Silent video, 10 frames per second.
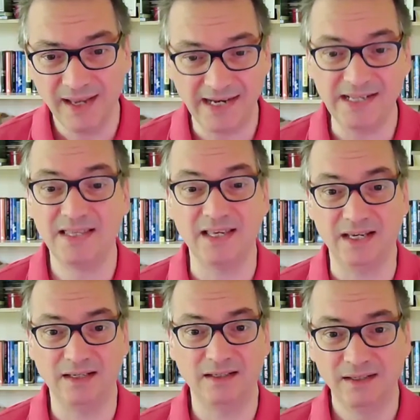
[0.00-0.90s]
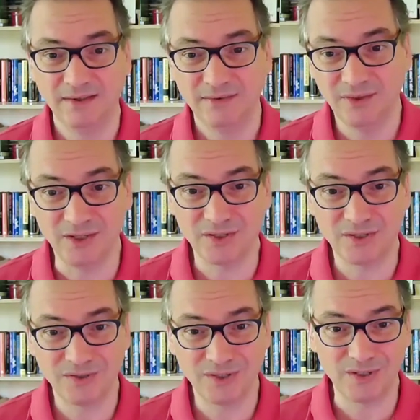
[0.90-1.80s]
anything
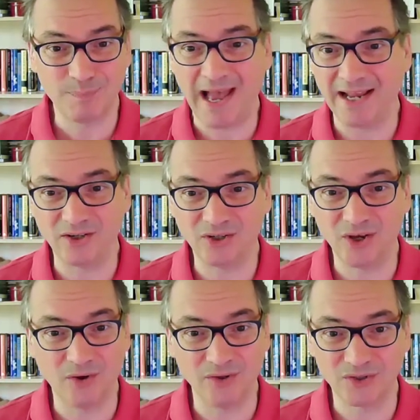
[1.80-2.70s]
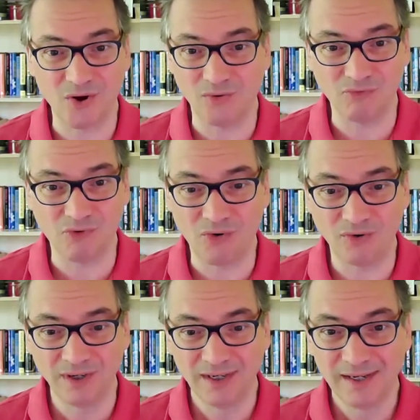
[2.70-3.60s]
that's bad and has gone
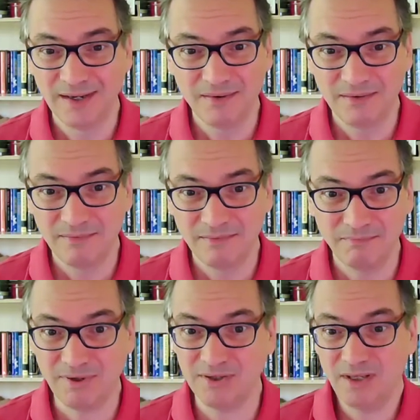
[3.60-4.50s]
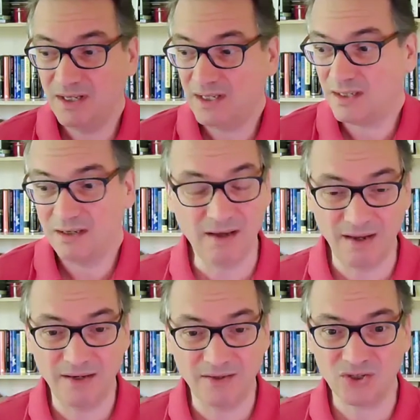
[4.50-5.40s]
wrong, but
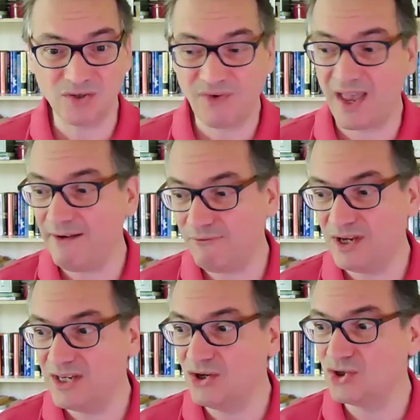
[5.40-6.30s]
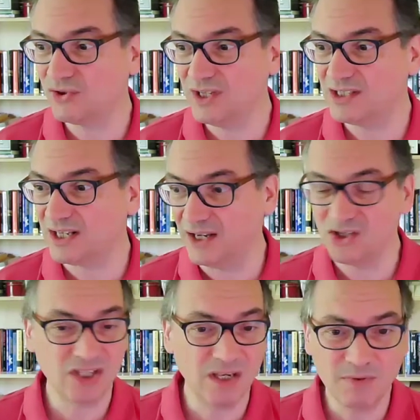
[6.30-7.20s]
it just, for every user on the internet, it
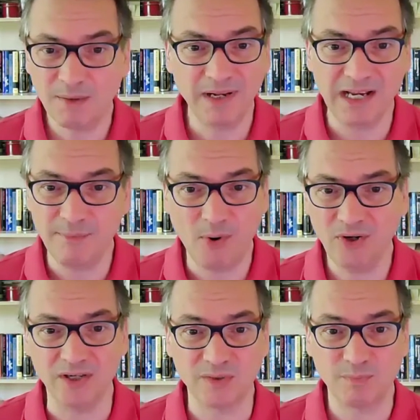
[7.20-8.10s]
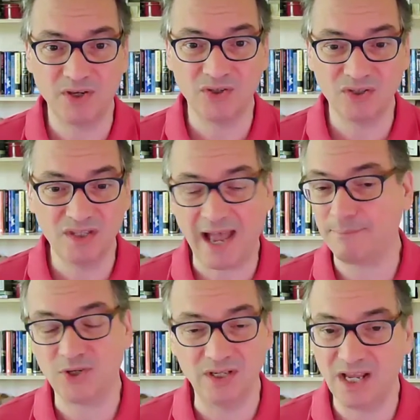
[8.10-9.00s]
just seems completely pointless because
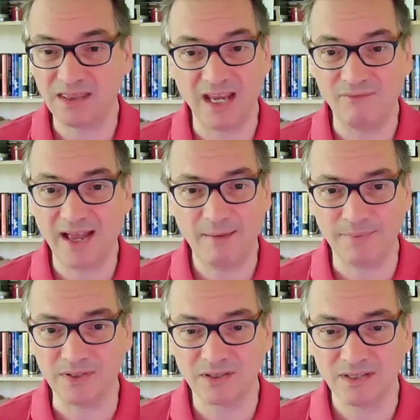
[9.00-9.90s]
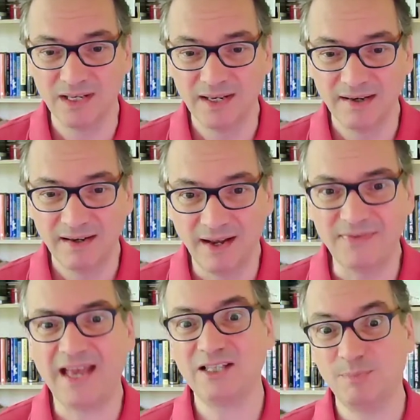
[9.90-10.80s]
absolutely nothing ever happens. And
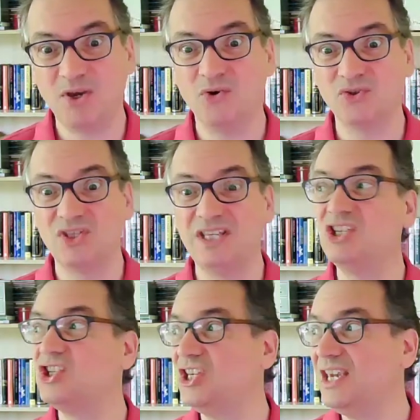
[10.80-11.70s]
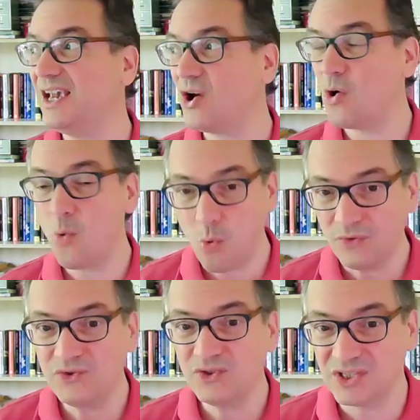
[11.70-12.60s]
that's because the sheer
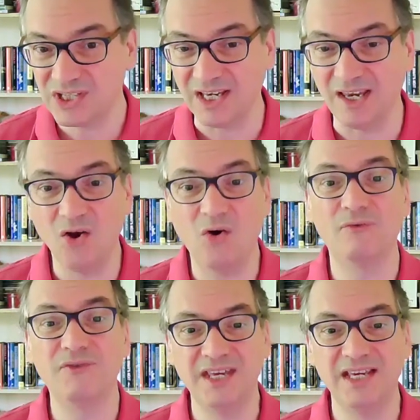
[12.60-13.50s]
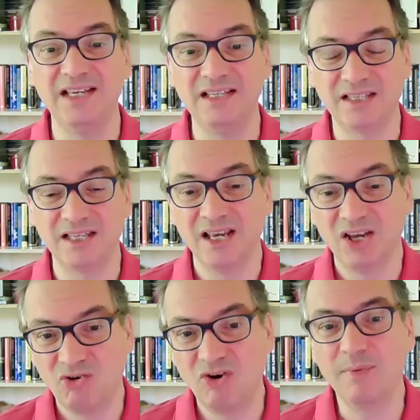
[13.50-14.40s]
quantity of these
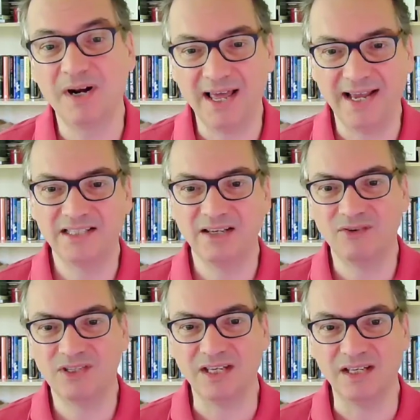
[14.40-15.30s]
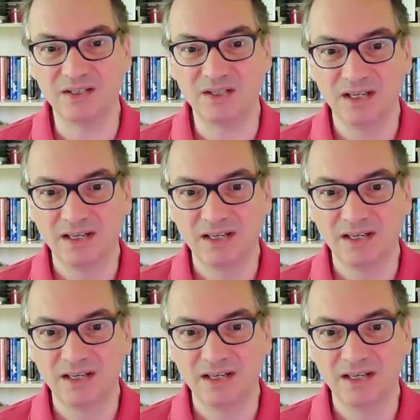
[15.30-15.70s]
criminal activities,